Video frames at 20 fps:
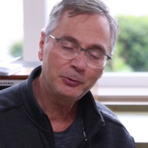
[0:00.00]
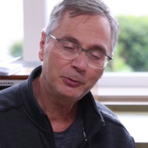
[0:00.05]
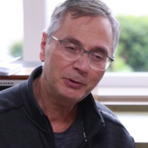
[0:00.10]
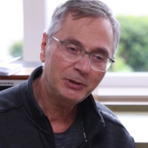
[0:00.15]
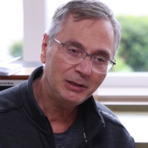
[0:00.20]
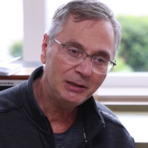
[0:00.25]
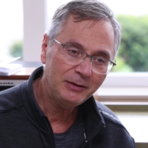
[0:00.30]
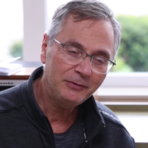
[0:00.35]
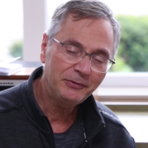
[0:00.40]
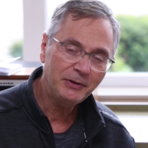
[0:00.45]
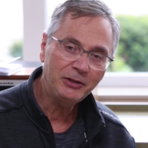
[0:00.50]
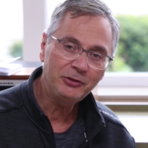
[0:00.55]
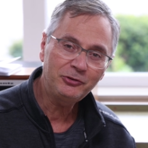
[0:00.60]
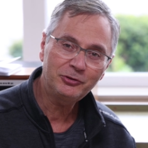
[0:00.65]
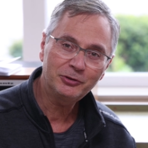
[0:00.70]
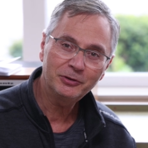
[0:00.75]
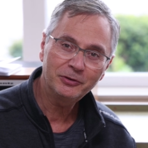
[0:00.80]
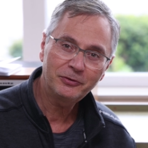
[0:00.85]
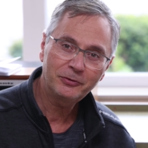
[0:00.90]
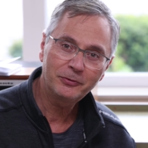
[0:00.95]
you really
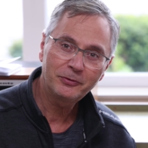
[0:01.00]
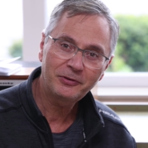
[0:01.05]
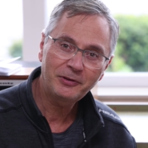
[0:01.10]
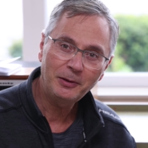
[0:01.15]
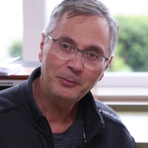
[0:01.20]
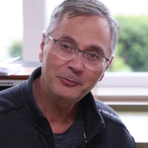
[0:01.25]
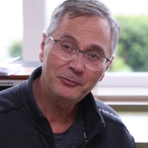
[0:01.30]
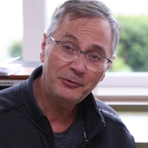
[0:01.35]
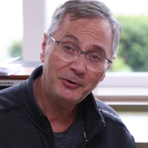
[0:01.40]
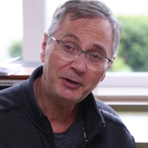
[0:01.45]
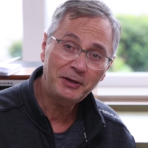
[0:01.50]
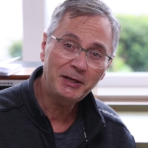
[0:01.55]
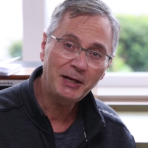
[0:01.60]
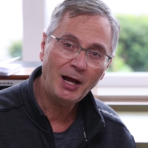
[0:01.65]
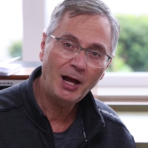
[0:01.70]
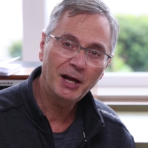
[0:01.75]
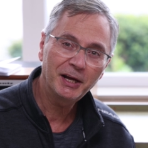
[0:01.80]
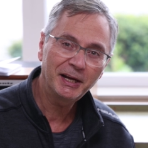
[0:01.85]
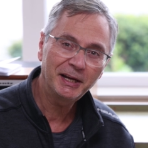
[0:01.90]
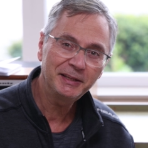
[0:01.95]
venture into some very
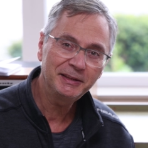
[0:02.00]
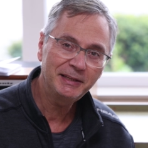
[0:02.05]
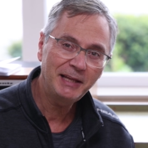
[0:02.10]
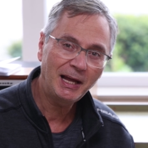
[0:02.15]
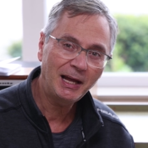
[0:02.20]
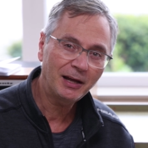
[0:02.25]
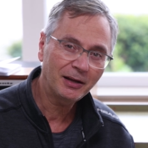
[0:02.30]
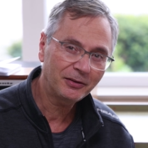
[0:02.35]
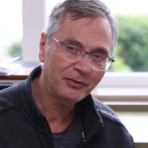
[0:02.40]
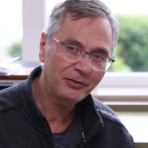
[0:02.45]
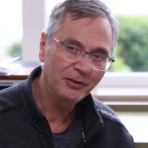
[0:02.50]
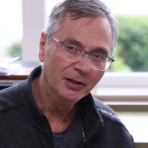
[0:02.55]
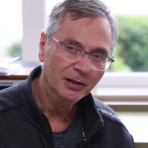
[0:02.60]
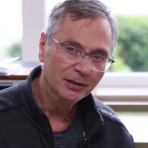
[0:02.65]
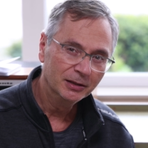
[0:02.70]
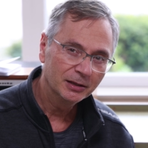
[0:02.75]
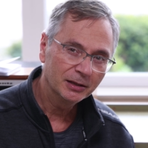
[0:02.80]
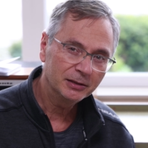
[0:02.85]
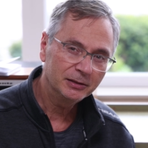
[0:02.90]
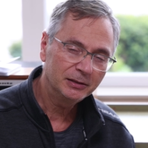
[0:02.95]
high-end DACs,
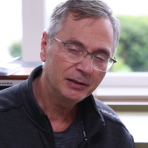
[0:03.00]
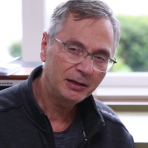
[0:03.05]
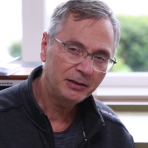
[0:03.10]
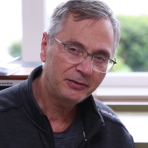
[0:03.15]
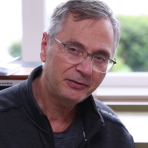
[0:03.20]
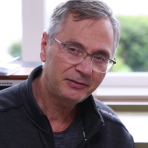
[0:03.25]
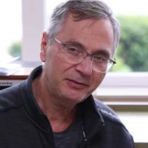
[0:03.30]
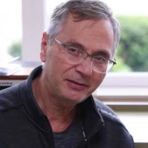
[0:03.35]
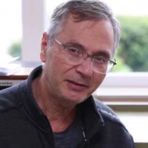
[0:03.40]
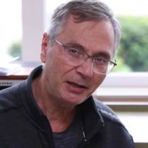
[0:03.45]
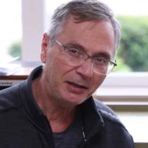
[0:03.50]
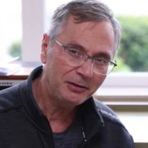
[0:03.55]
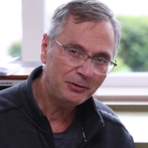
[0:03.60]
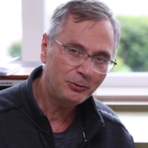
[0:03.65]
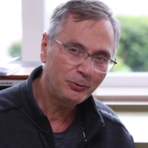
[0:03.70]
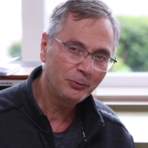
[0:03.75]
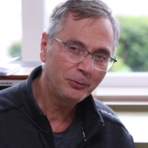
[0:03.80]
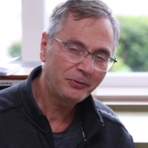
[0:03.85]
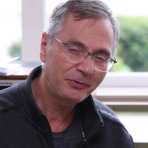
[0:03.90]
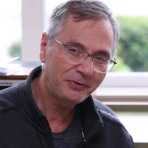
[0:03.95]
they
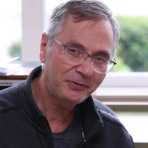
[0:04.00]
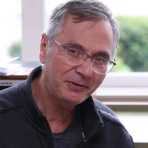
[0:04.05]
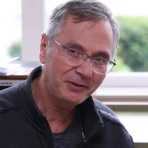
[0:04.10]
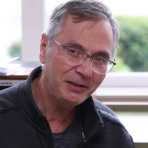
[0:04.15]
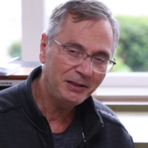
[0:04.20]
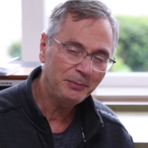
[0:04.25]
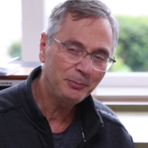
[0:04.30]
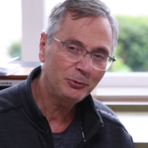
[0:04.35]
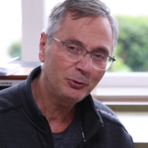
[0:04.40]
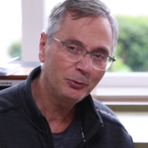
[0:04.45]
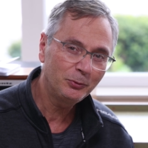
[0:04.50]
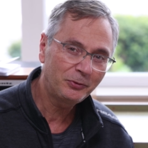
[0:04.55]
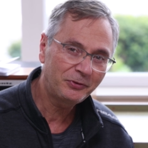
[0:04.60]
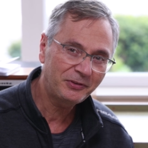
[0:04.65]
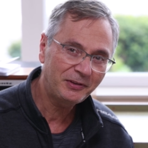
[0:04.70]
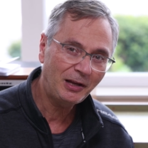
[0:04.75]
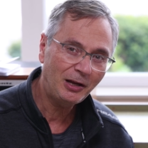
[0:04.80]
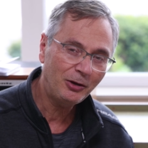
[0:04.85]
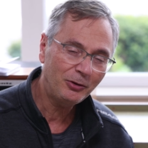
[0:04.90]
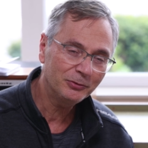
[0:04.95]
tend to seem to
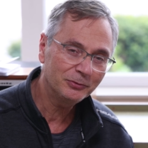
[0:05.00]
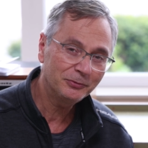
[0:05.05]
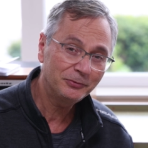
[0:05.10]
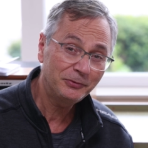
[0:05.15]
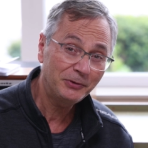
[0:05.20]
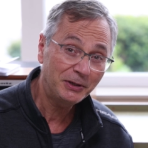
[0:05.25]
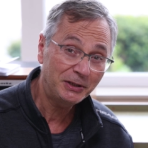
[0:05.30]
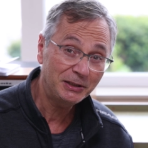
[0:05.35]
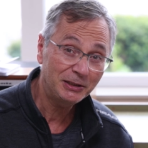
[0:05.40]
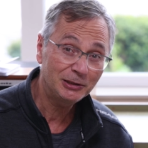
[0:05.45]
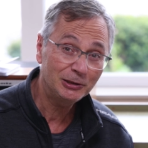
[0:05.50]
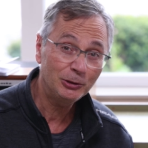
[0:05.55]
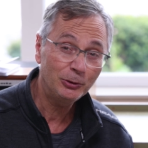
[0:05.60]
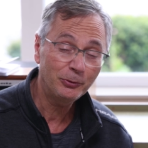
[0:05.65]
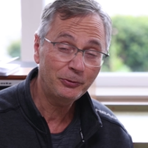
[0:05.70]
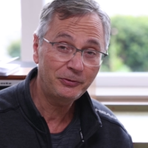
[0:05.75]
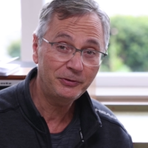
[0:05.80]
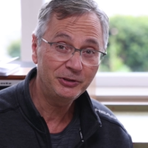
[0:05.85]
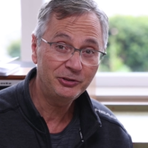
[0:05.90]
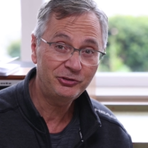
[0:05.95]
sound very
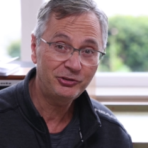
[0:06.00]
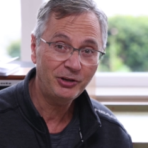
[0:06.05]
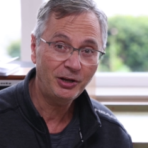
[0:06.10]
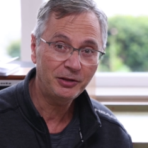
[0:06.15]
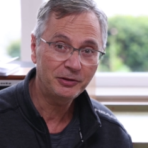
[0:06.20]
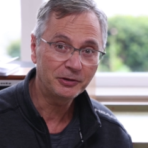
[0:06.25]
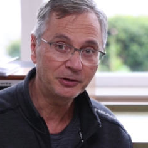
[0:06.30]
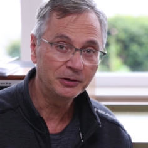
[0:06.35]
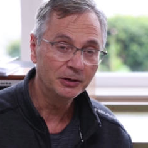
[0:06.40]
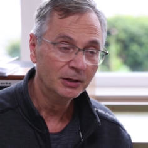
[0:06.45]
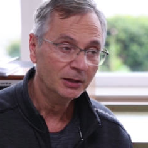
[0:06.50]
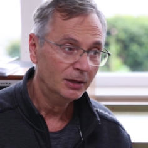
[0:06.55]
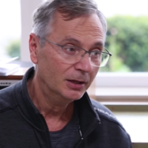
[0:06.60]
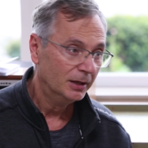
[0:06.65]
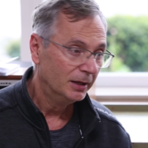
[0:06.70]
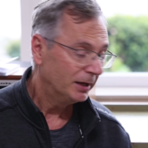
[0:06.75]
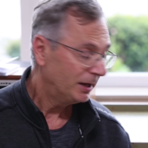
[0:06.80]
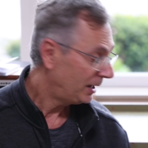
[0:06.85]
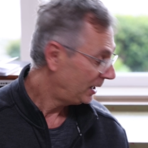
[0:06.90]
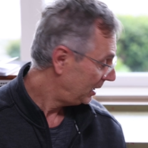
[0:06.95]
close to each other.
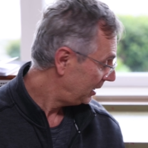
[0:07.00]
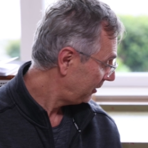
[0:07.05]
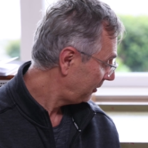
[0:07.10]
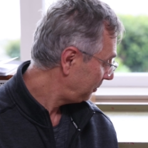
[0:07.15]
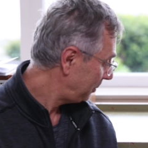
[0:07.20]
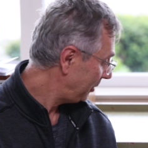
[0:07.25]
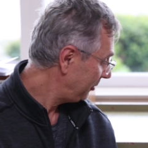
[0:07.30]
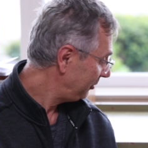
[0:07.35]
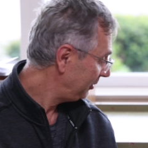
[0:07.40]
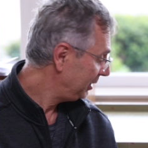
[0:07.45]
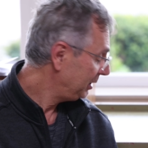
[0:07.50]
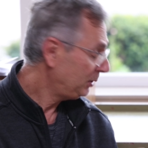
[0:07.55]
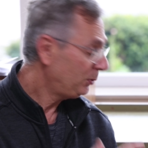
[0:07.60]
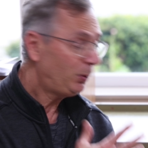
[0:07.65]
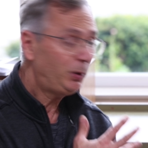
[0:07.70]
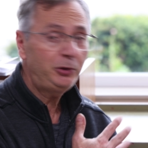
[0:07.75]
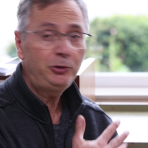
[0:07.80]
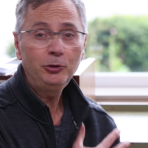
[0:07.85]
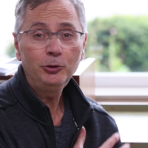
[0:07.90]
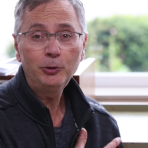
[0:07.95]
Especially
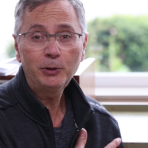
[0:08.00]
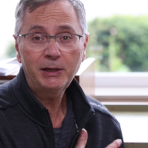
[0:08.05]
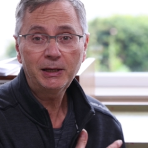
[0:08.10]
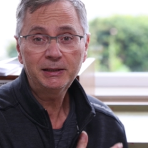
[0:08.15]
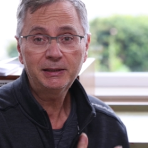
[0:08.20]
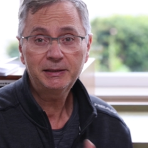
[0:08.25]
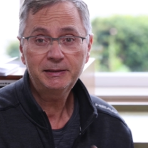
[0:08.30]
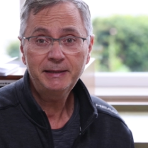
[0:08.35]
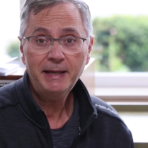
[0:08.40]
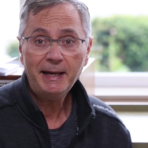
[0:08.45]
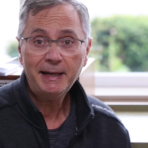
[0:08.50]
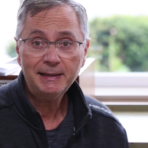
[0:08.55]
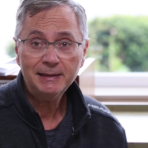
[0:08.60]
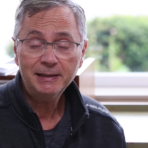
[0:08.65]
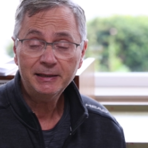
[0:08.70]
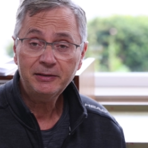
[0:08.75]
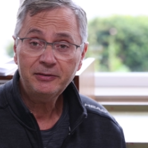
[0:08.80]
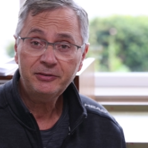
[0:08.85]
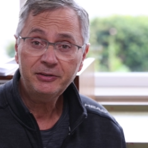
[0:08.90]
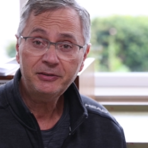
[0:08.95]
when you look at a DAC
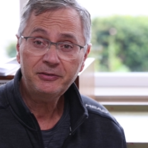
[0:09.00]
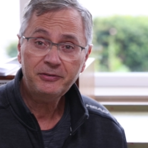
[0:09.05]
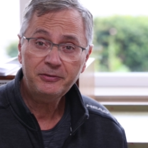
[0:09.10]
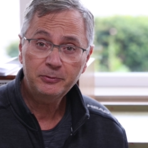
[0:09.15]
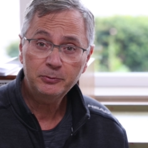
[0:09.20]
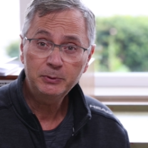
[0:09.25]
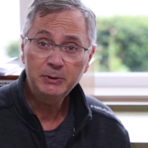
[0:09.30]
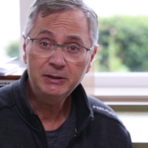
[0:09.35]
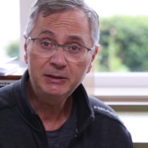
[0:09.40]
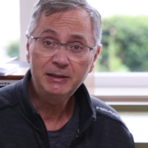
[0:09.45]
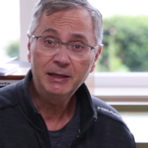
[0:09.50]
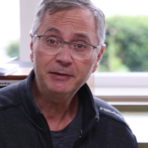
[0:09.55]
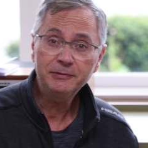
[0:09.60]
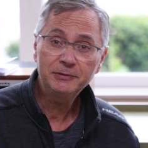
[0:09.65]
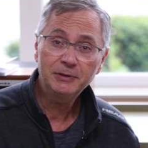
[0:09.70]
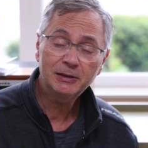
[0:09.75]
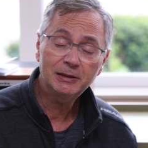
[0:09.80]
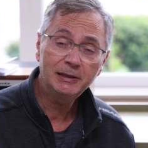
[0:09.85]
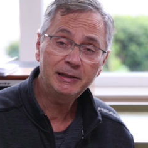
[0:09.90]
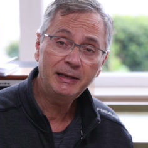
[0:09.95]
like this, we
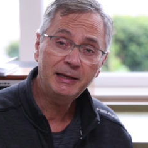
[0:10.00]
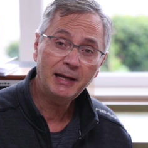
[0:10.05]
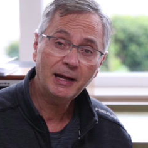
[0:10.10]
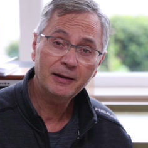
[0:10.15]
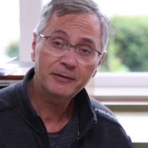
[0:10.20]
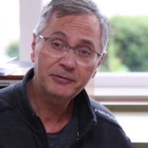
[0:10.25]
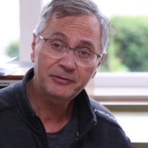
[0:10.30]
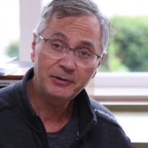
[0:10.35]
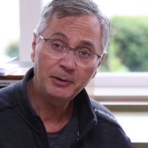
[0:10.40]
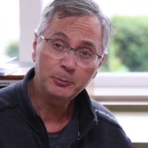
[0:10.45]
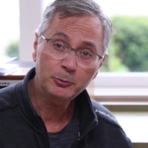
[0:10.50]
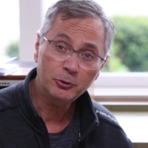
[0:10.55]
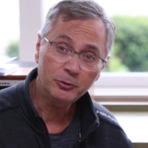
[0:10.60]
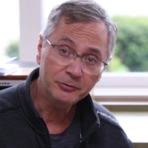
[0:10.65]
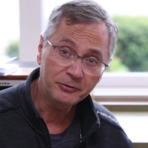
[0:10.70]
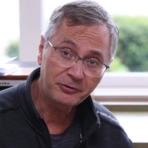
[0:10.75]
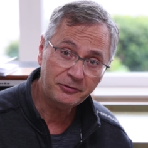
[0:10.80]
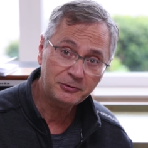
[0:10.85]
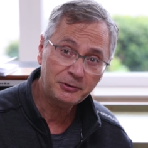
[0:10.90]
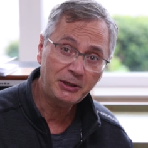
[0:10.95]
definitely have some
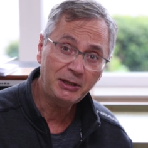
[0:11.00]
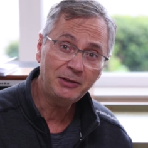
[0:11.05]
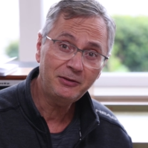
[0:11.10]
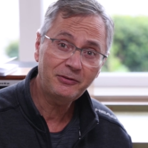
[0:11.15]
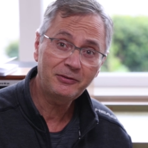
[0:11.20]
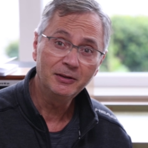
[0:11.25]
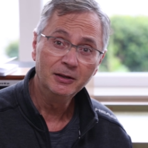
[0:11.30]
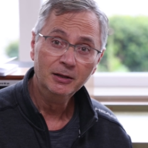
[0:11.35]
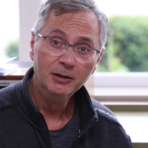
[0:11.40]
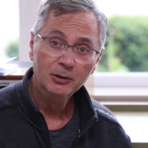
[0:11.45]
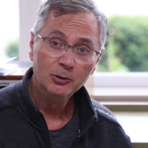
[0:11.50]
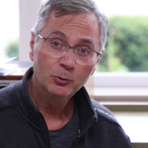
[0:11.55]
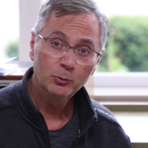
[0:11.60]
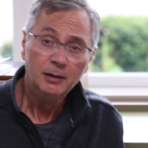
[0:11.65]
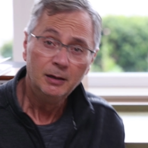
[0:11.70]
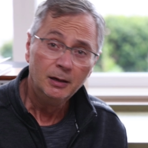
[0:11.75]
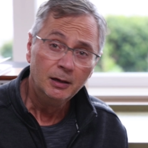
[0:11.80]
constraints.